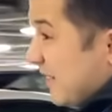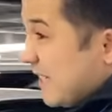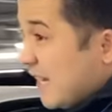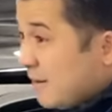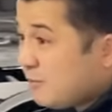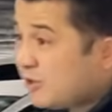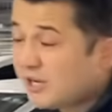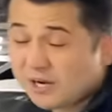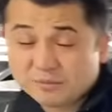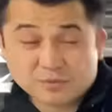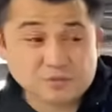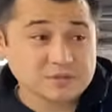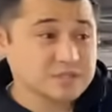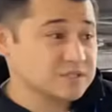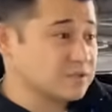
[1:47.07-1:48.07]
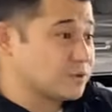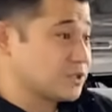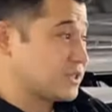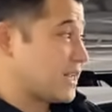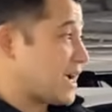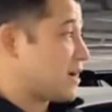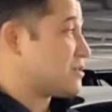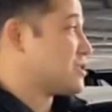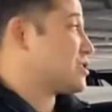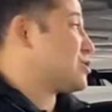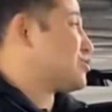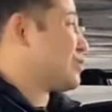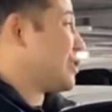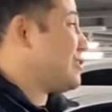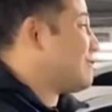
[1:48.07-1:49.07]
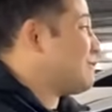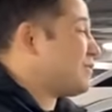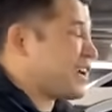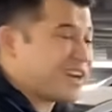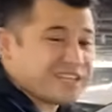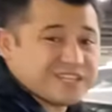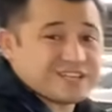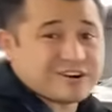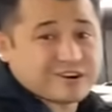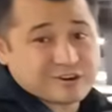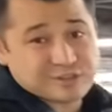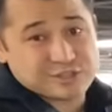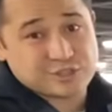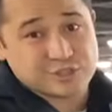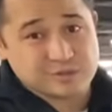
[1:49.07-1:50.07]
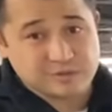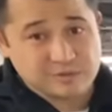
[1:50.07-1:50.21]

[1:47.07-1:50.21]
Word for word: time you come to this auction house, trying to find the car that you're